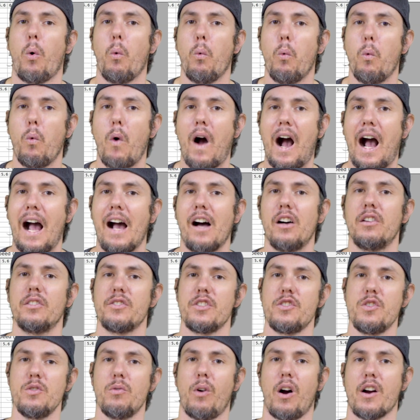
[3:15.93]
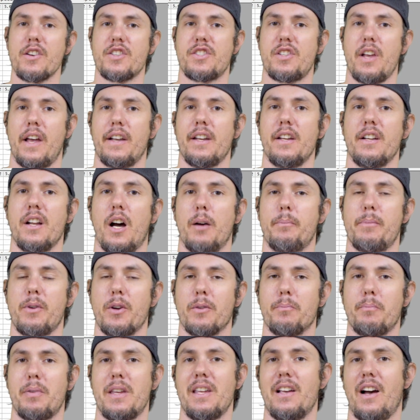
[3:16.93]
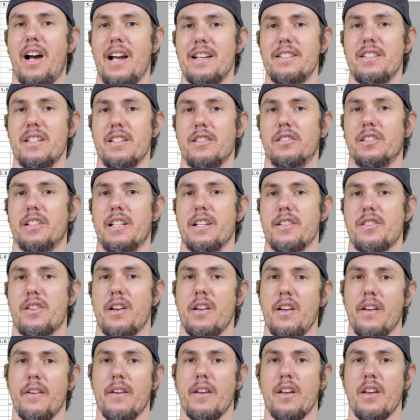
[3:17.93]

while you are setting up your PID list.